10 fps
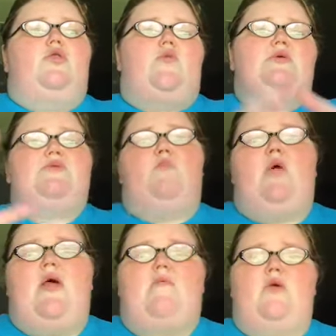threesome,
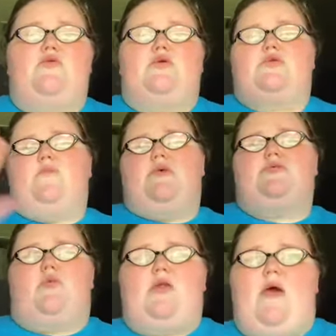whatever. There's gonna be a
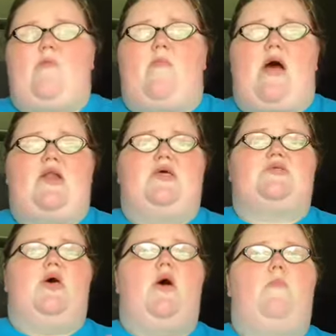story time about it.